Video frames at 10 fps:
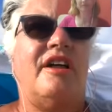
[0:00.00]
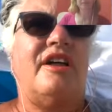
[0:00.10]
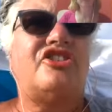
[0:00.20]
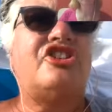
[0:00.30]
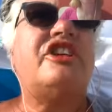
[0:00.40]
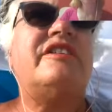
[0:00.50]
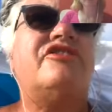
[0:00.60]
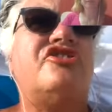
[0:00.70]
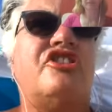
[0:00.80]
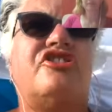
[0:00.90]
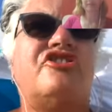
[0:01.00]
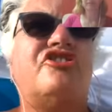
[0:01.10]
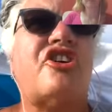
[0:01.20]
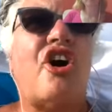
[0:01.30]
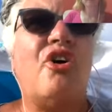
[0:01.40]
she's just
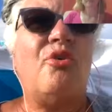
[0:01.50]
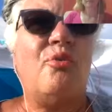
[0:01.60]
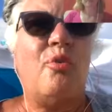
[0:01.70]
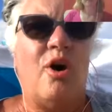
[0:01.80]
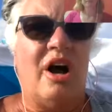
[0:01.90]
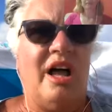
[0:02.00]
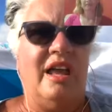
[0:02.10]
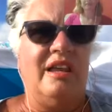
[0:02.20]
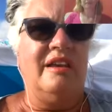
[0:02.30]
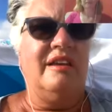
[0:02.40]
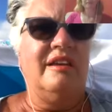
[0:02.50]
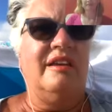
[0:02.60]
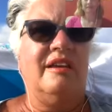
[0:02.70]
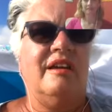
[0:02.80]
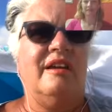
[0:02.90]
so one
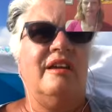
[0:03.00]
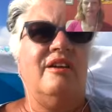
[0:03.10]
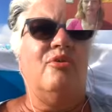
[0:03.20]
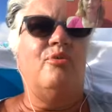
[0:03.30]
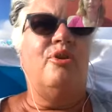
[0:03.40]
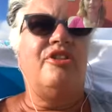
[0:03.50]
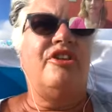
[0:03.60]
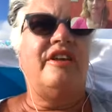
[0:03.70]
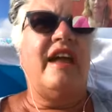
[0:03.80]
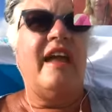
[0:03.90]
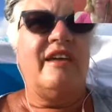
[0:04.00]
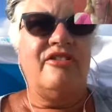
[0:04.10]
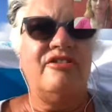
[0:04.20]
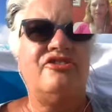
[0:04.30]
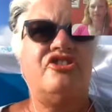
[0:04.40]
with the
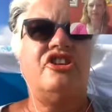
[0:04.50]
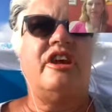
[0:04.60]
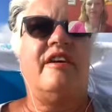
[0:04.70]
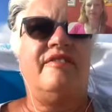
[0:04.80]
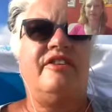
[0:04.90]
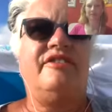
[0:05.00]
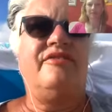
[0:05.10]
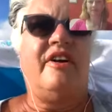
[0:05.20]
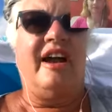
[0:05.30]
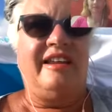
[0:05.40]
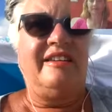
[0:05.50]
energy of the divine.